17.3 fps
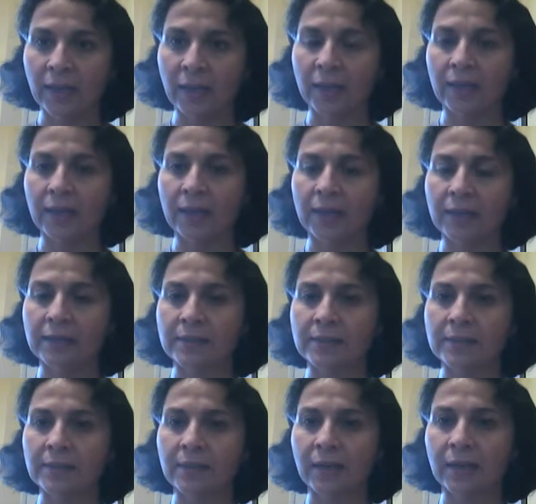
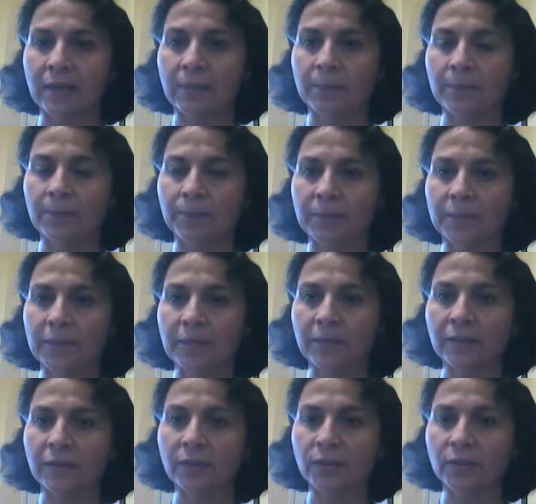And
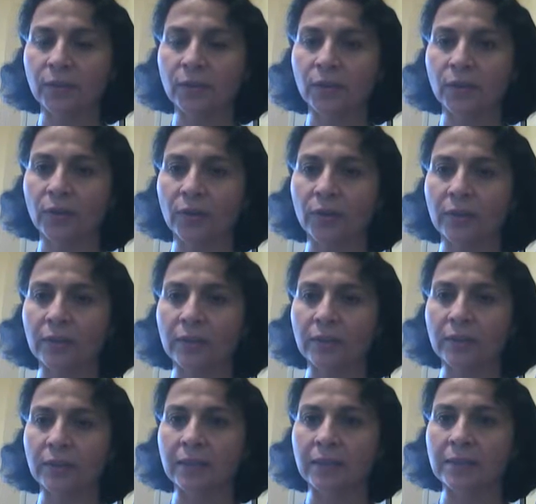the little
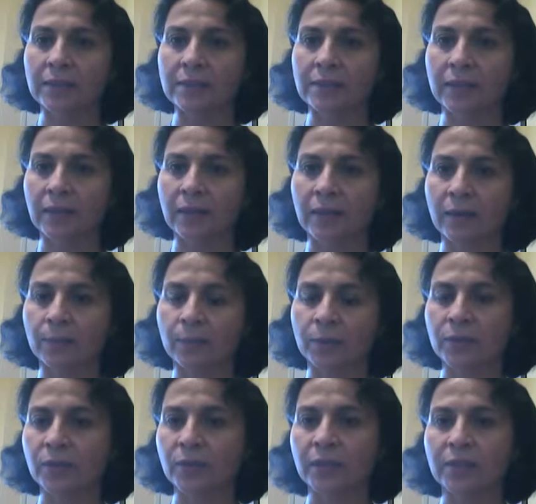girl is
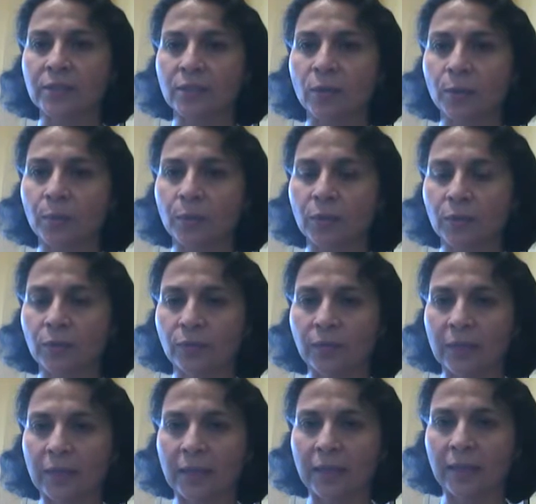portrayed so
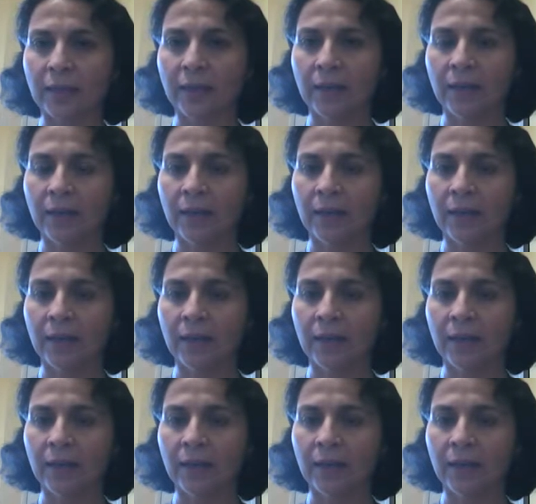beautifully